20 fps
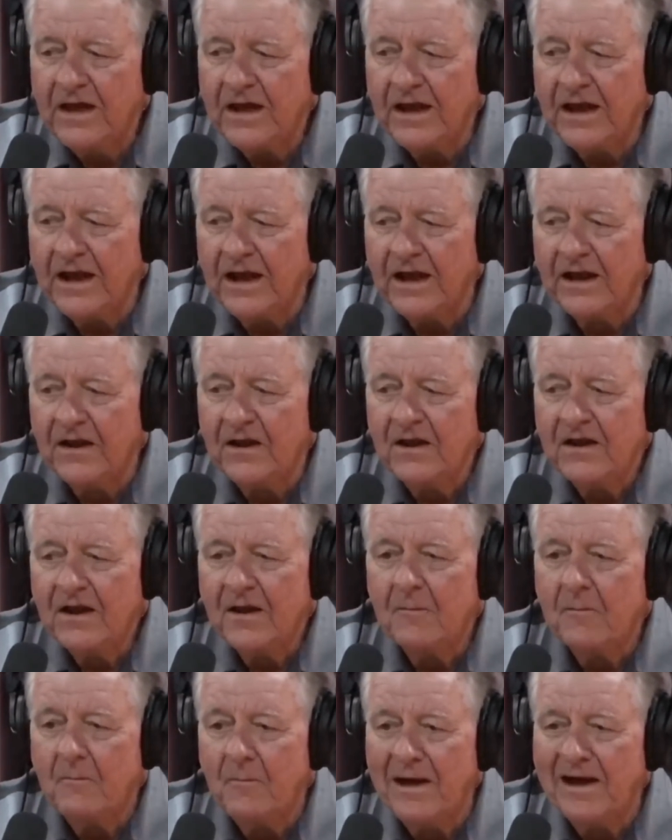and
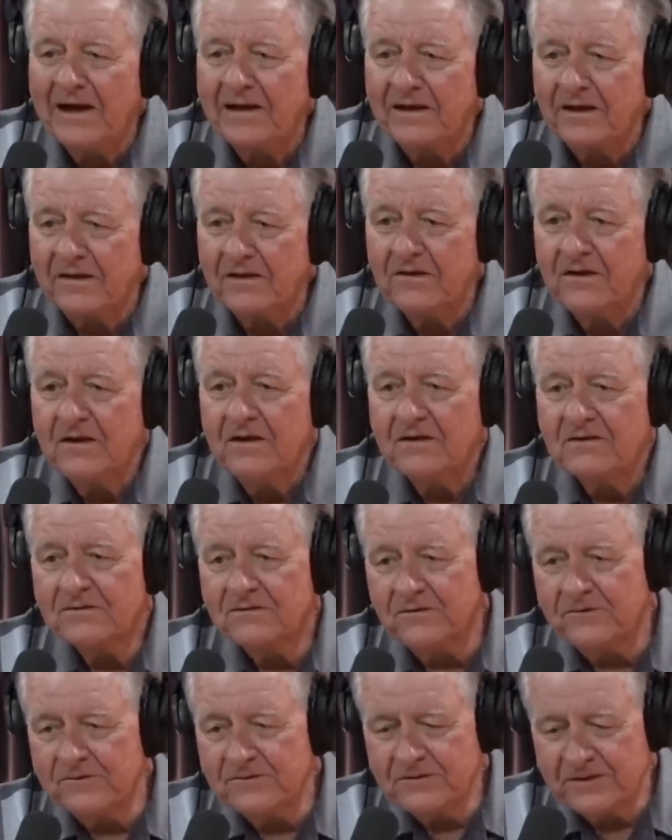a magnet.
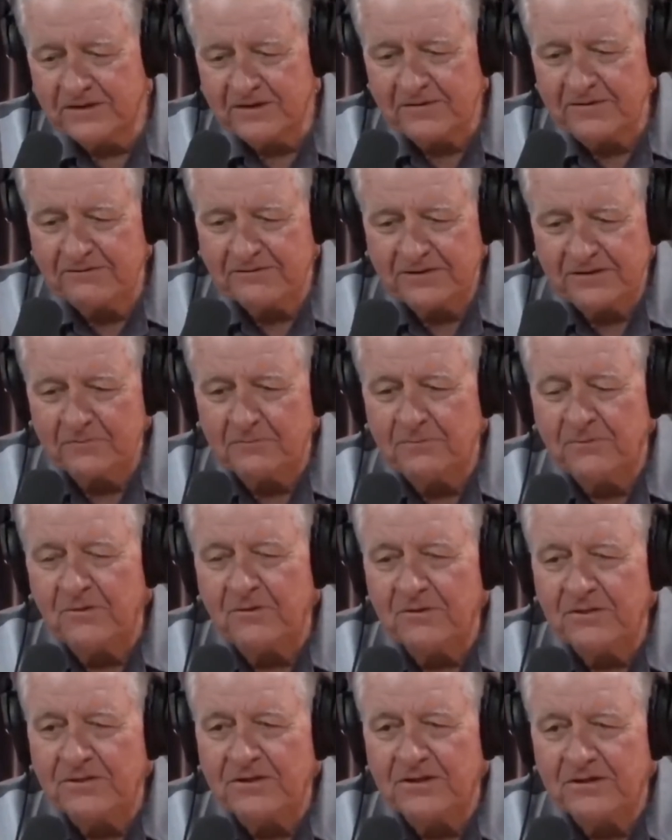So he's gonna he's gonna
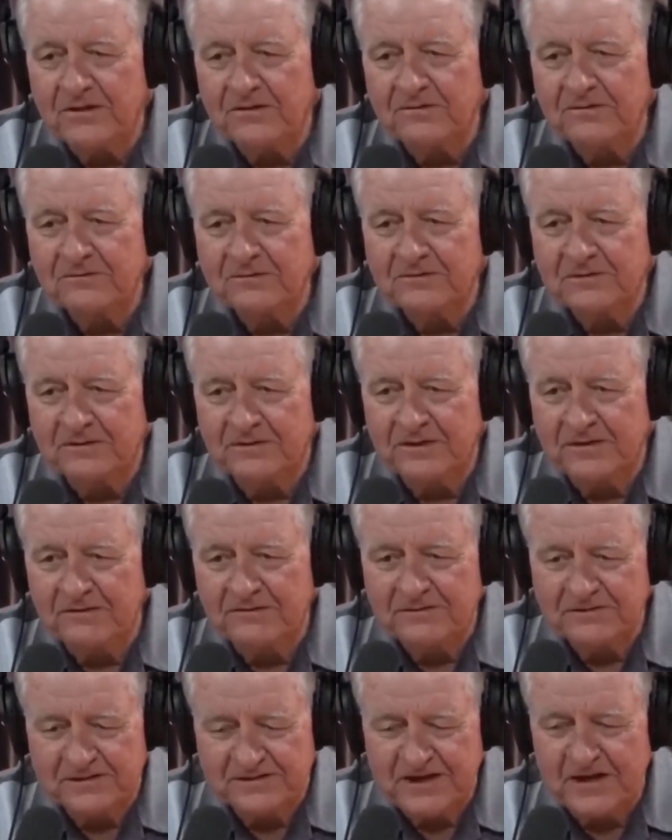pull out the uh,
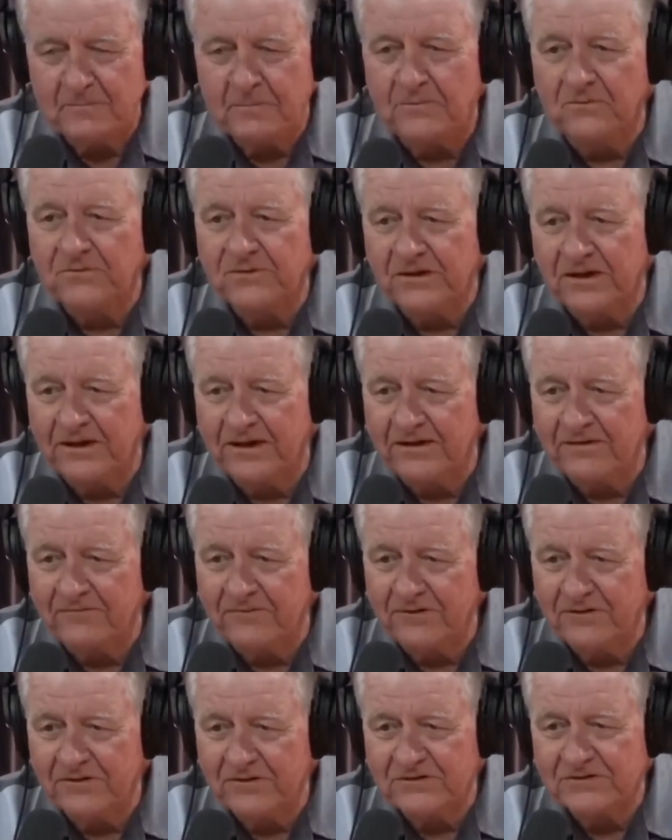the staples that I
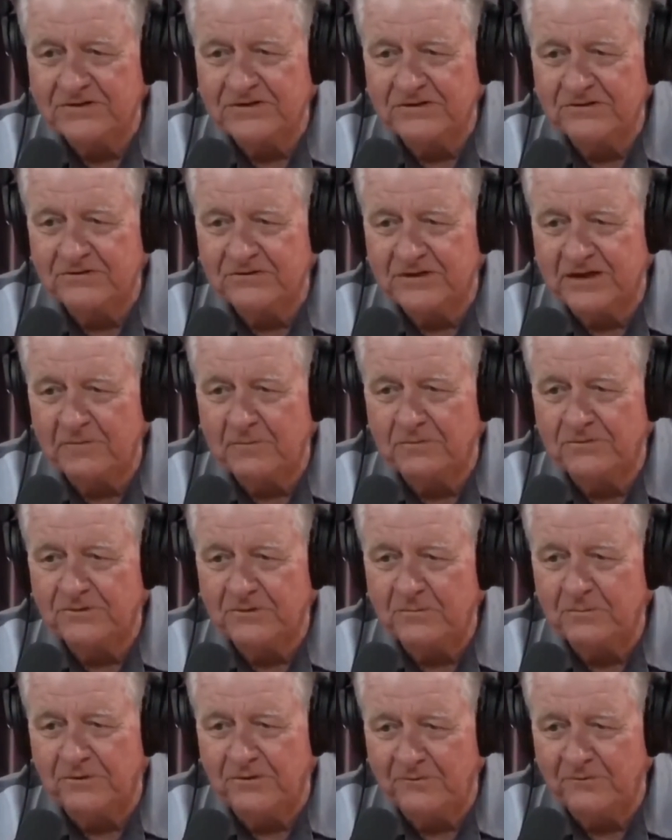have. You know those steel staples
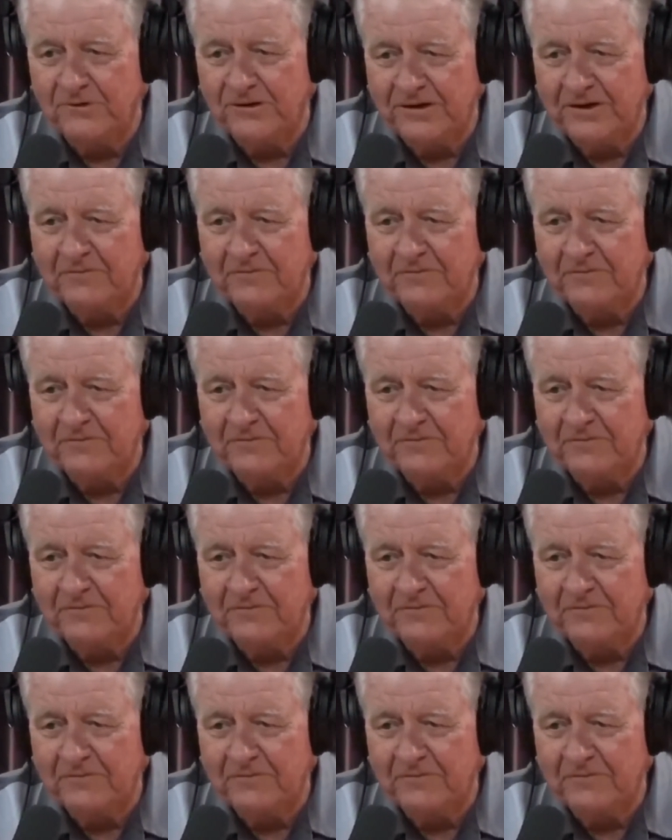yeah. you put in when